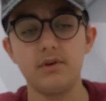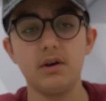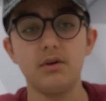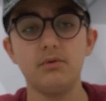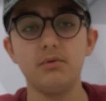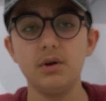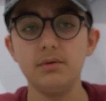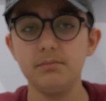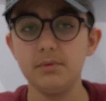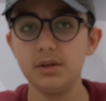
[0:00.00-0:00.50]

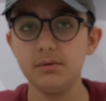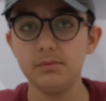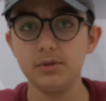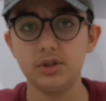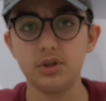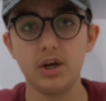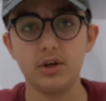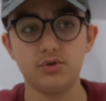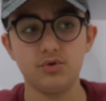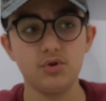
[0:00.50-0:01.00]
1mm
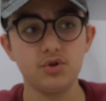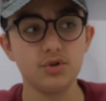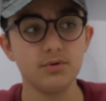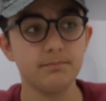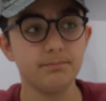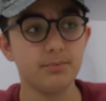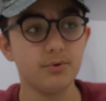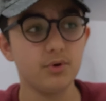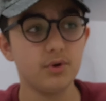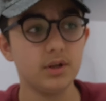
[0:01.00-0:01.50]
actuation
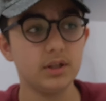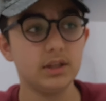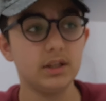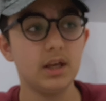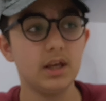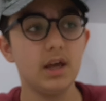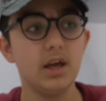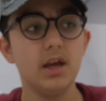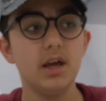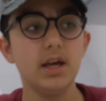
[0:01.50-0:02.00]
point,
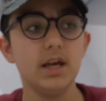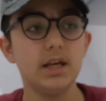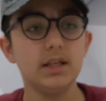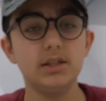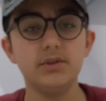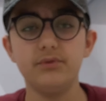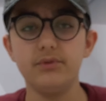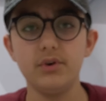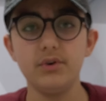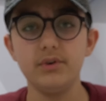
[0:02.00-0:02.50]
it's
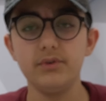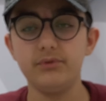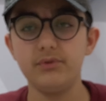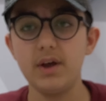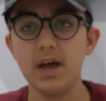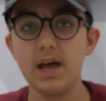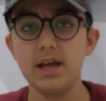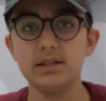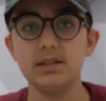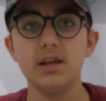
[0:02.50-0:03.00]
very
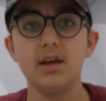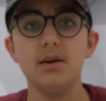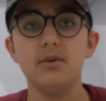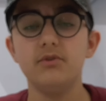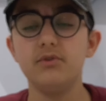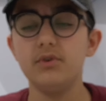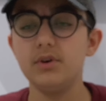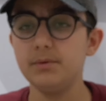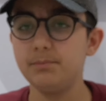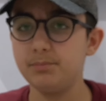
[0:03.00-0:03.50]
fast,
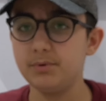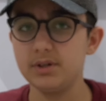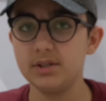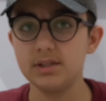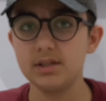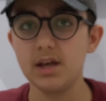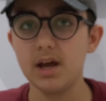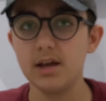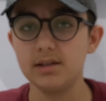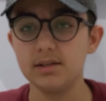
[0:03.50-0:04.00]
very
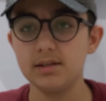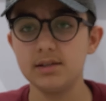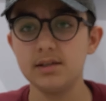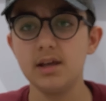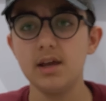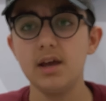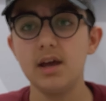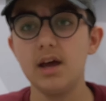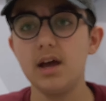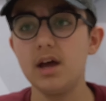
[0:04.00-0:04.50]
precise,
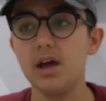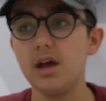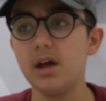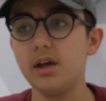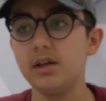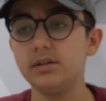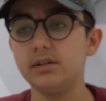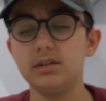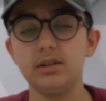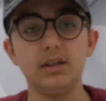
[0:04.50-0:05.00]

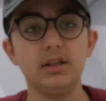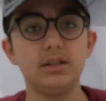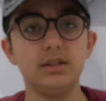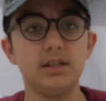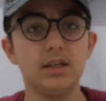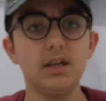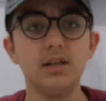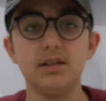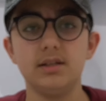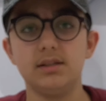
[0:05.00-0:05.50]
and it's
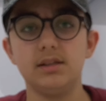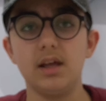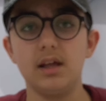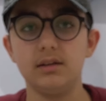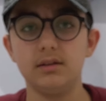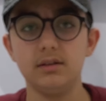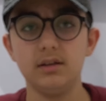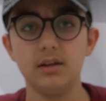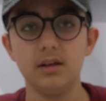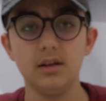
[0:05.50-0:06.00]

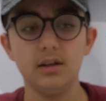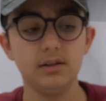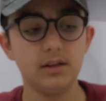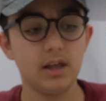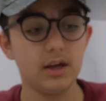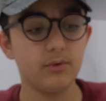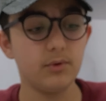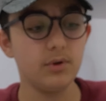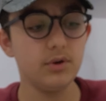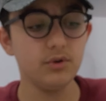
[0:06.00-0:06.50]
instant. Like
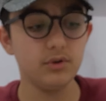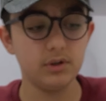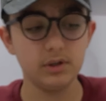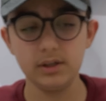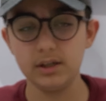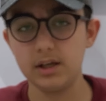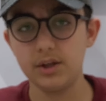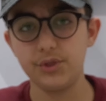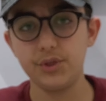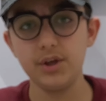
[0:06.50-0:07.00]
when you click
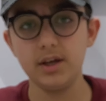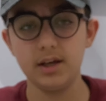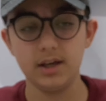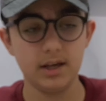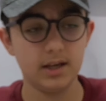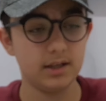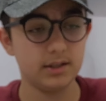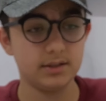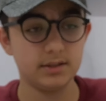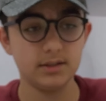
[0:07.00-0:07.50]
a thing,
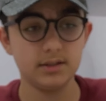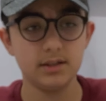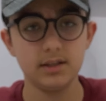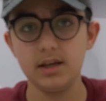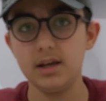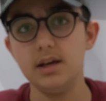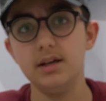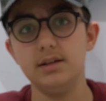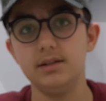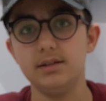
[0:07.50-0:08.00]
it's
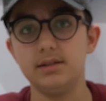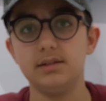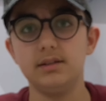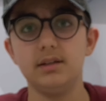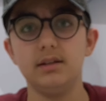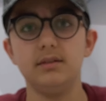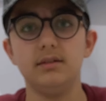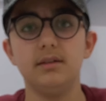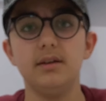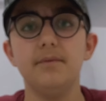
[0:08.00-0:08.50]

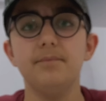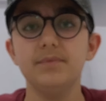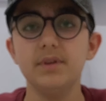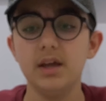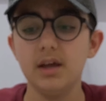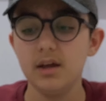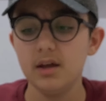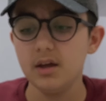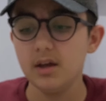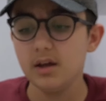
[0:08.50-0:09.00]
instant.
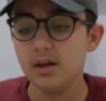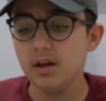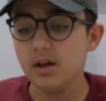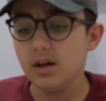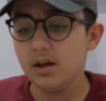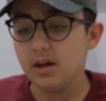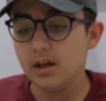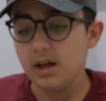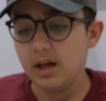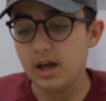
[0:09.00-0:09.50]

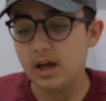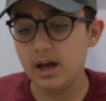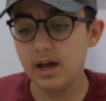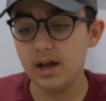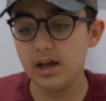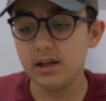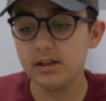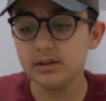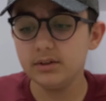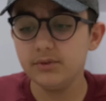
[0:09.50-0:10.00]

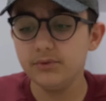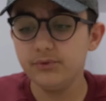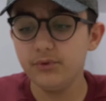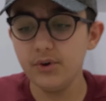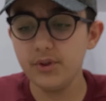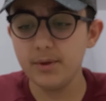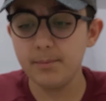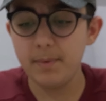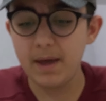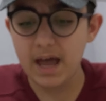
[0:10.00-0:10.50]
And for
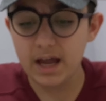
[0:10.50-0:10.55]
the back